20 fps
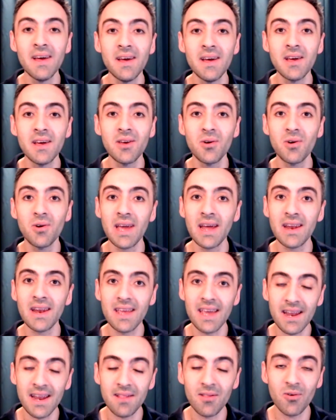you can
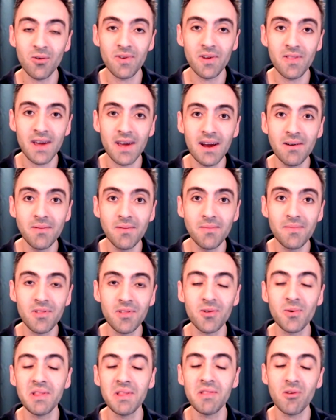get it over there.
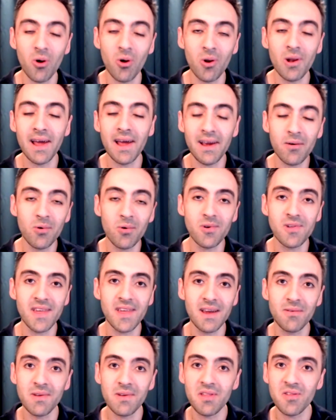So it's
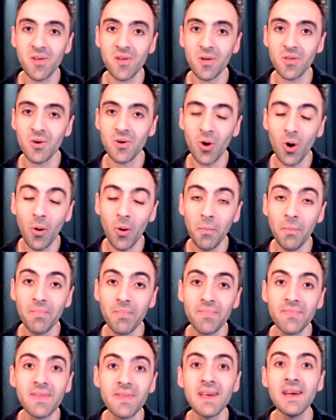onlinecoursesecrets.com.
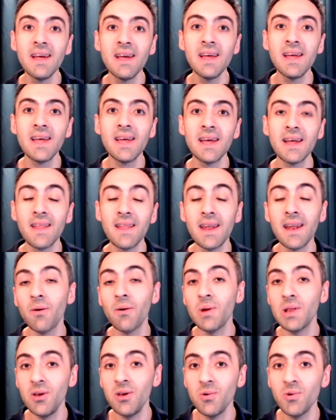And then how
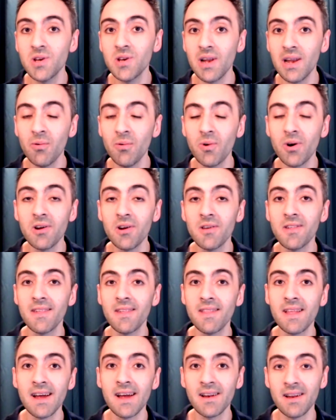it usually works is
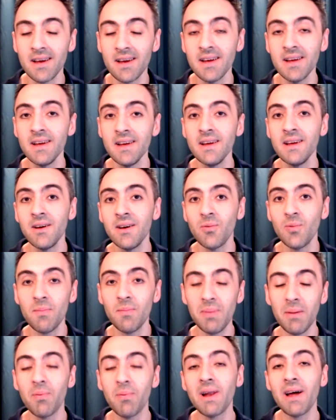that when
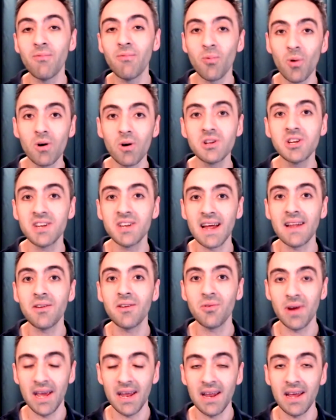people have watched that
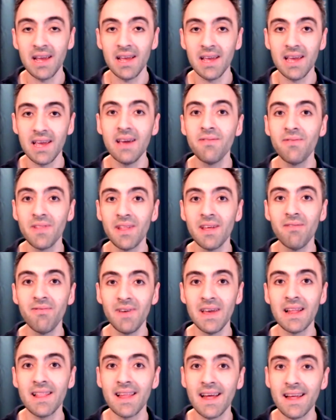training, if they
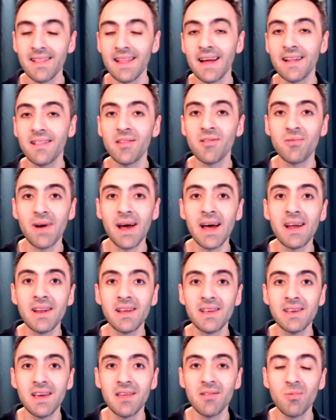feel that
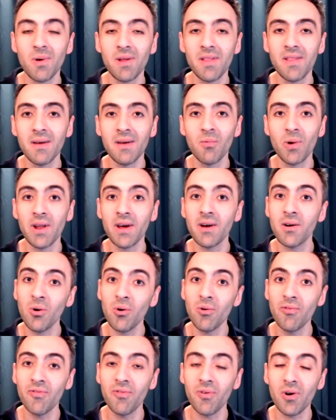strategy is what they want to go
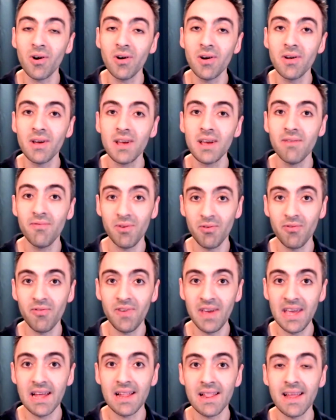for, if you
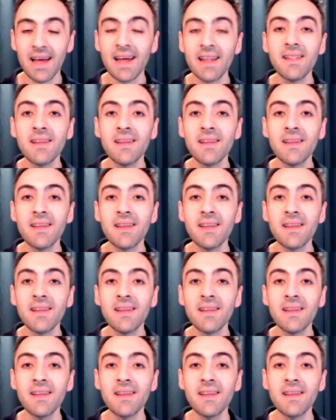feel that,